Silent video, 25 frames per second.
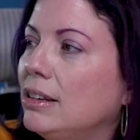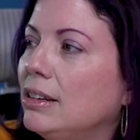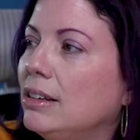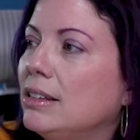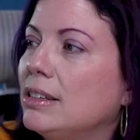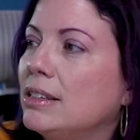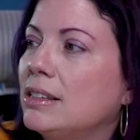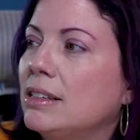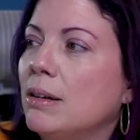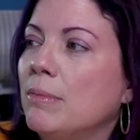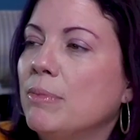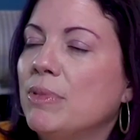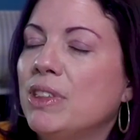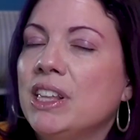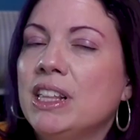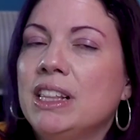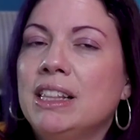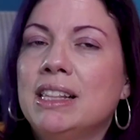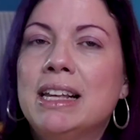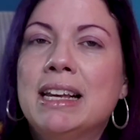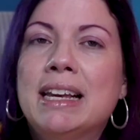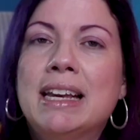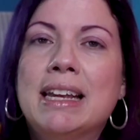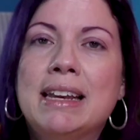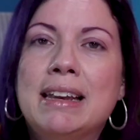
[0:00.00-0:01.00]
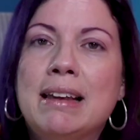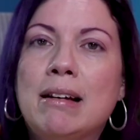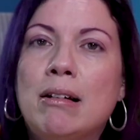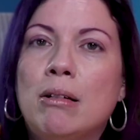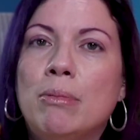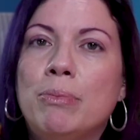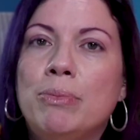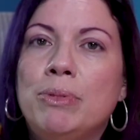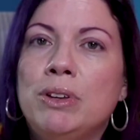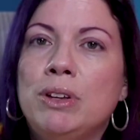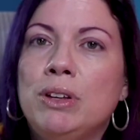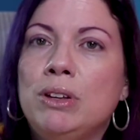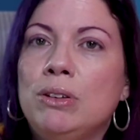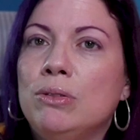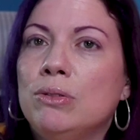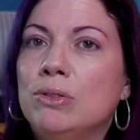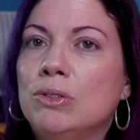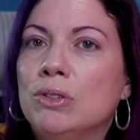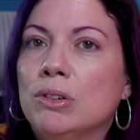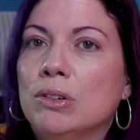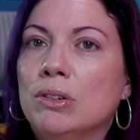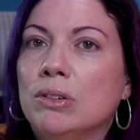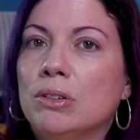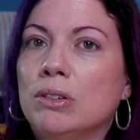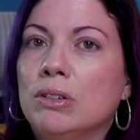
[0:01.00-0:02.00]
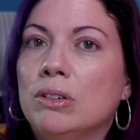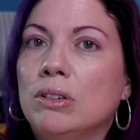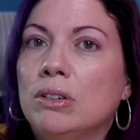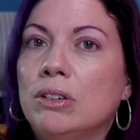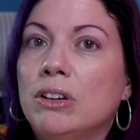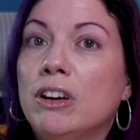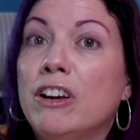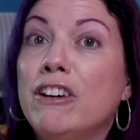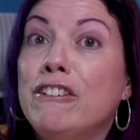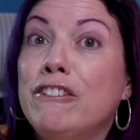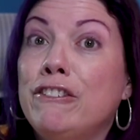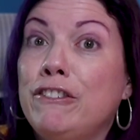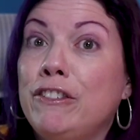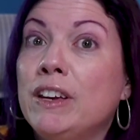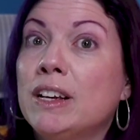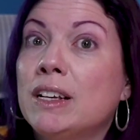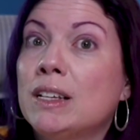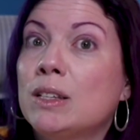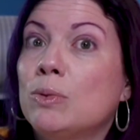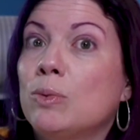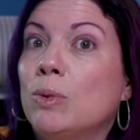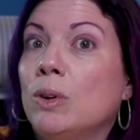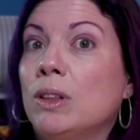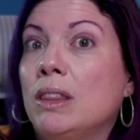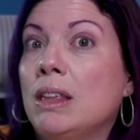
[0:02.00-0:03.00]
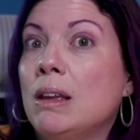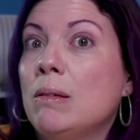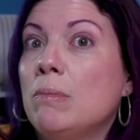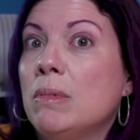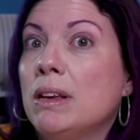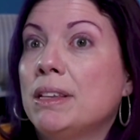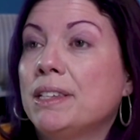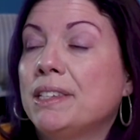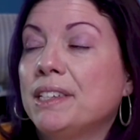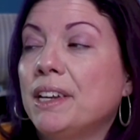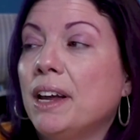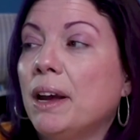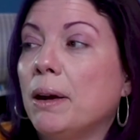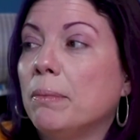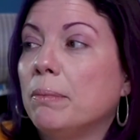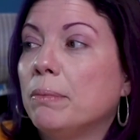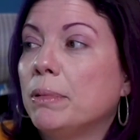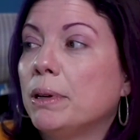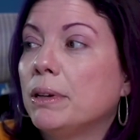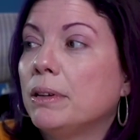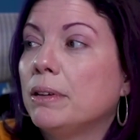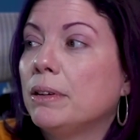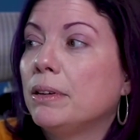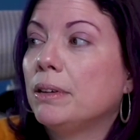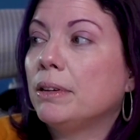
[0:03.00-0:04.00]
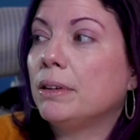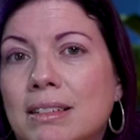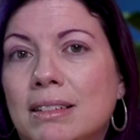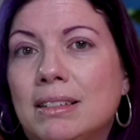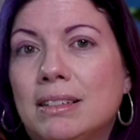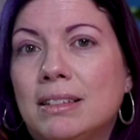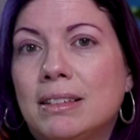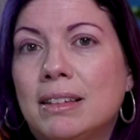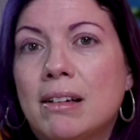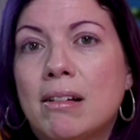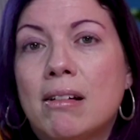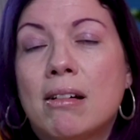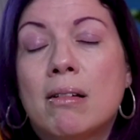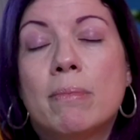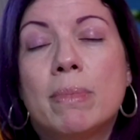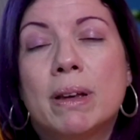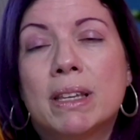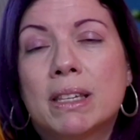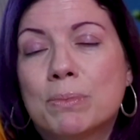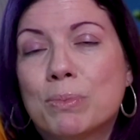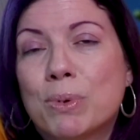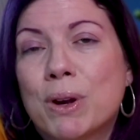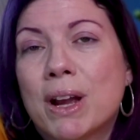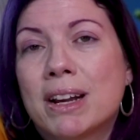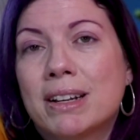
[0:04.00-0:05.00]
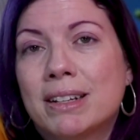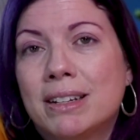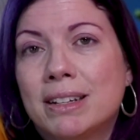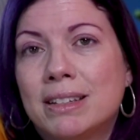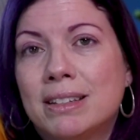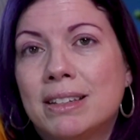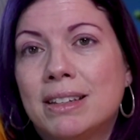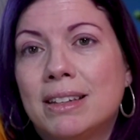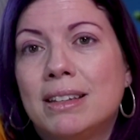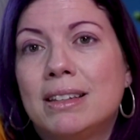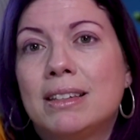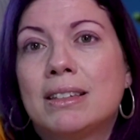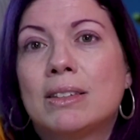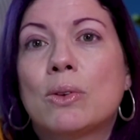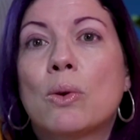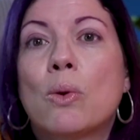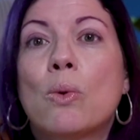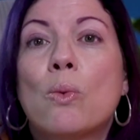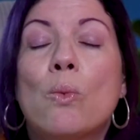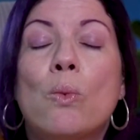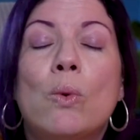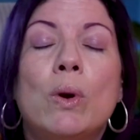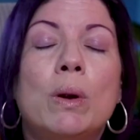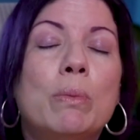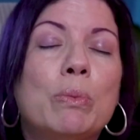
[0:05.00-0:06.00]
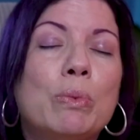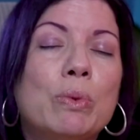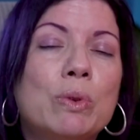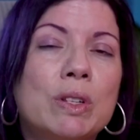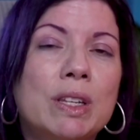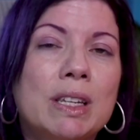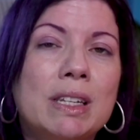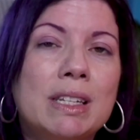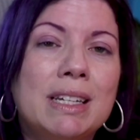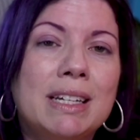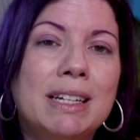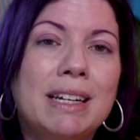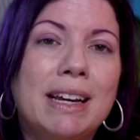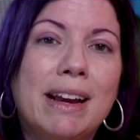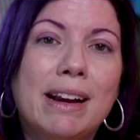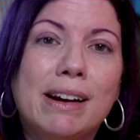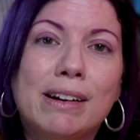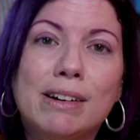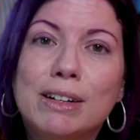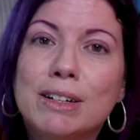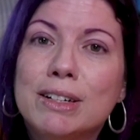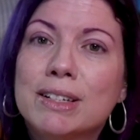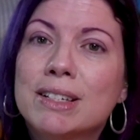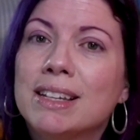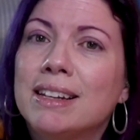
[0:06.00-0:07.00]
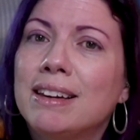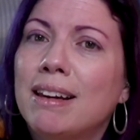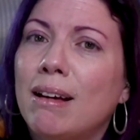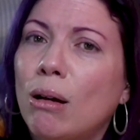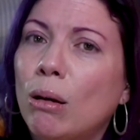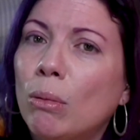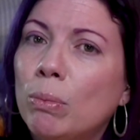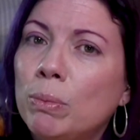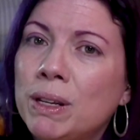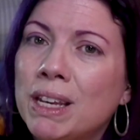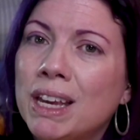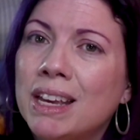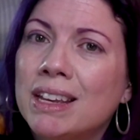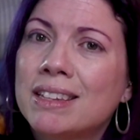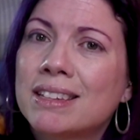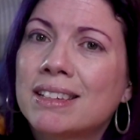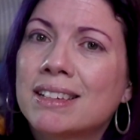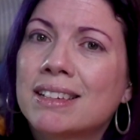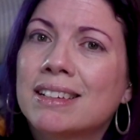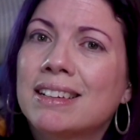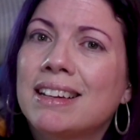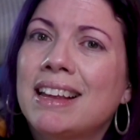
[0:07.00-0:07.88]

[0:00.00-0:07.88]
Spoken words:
something that can help the user fix what they messed up. There are best practices when presenting errors and help text